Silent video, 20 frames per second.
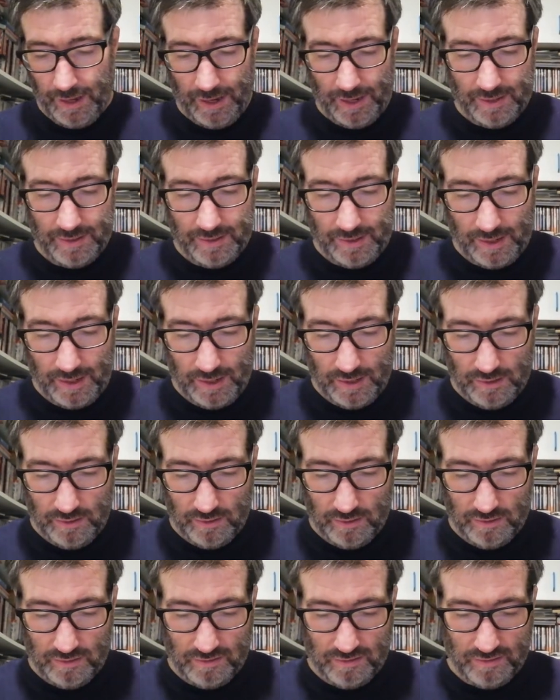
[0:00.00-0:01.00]
and
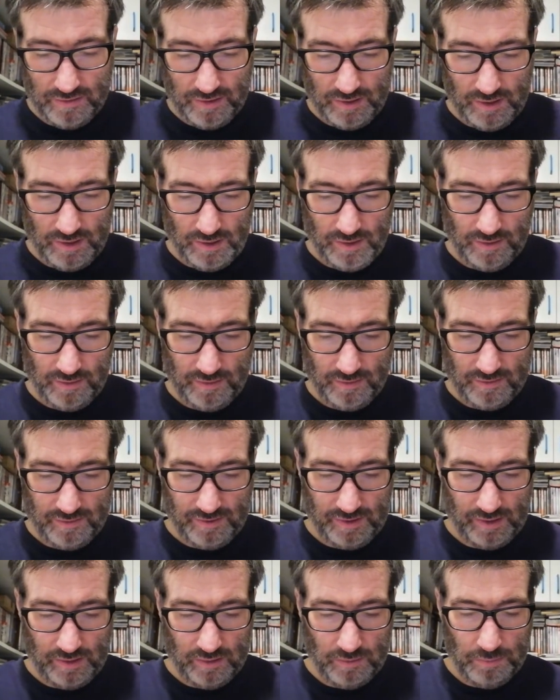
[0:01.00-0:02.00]
then she
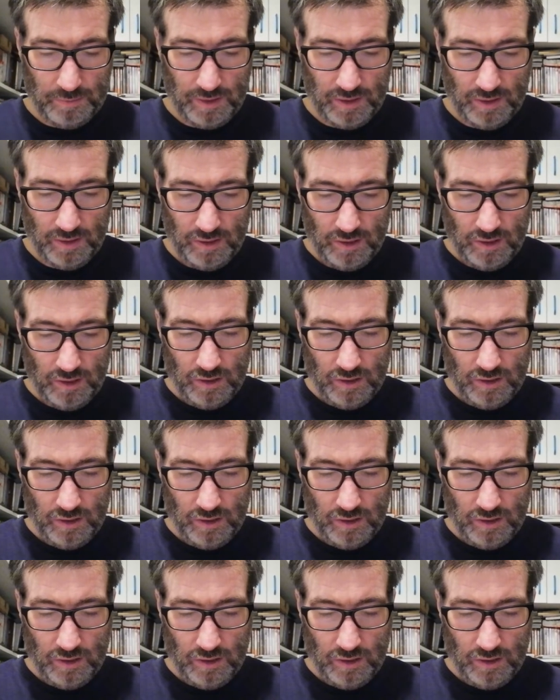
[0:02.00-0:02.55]
sent me